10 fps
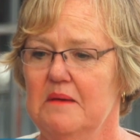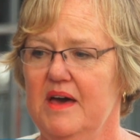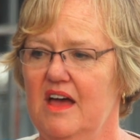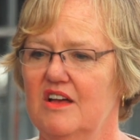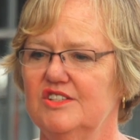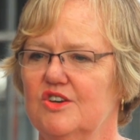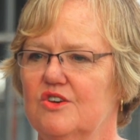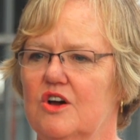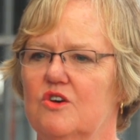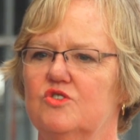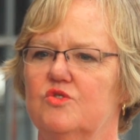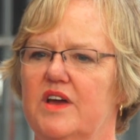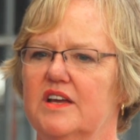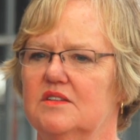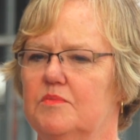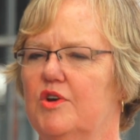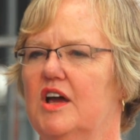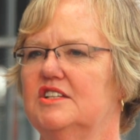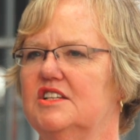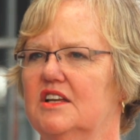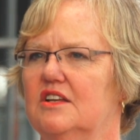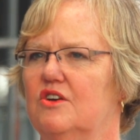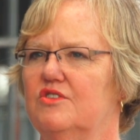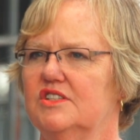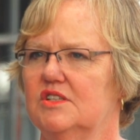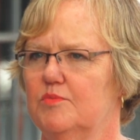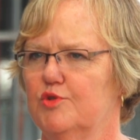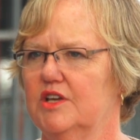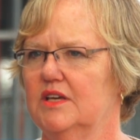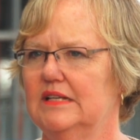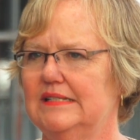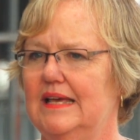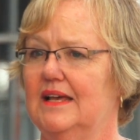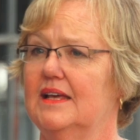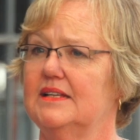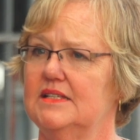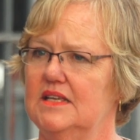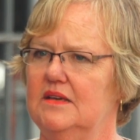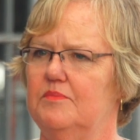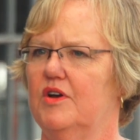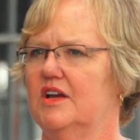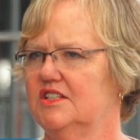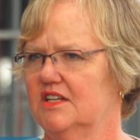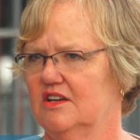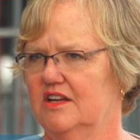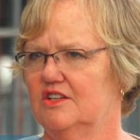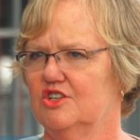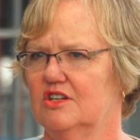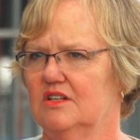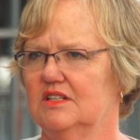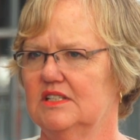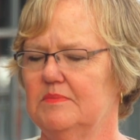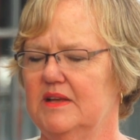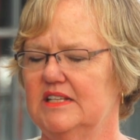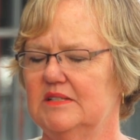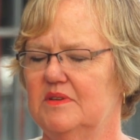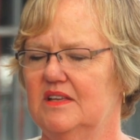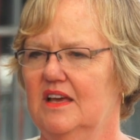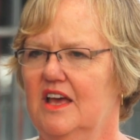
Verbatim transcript: but I also co-direct a project known as the Brookings LSE Project on Internal Displacement